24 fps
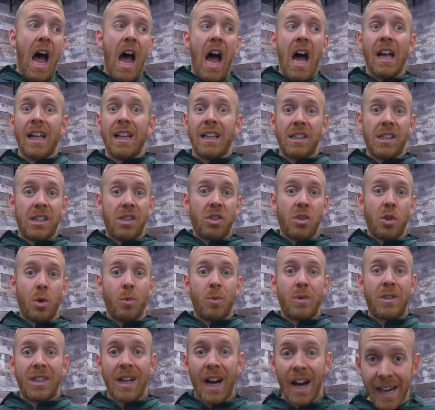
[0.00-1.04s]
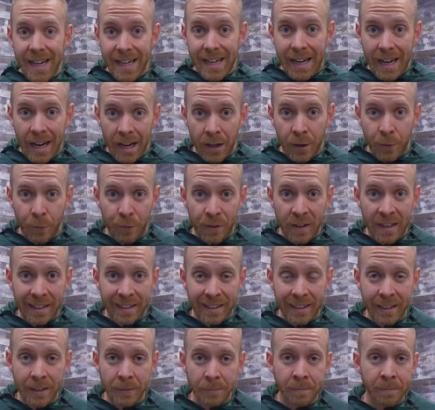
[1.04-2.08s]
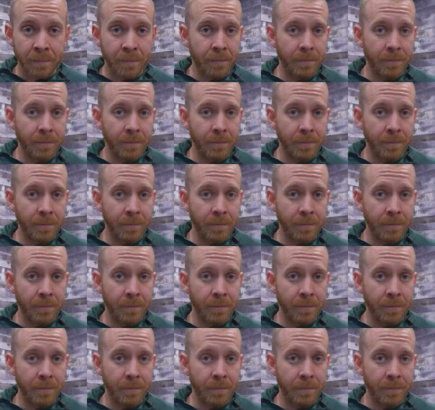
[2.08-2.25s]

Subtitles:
this is so tight kind of feeling.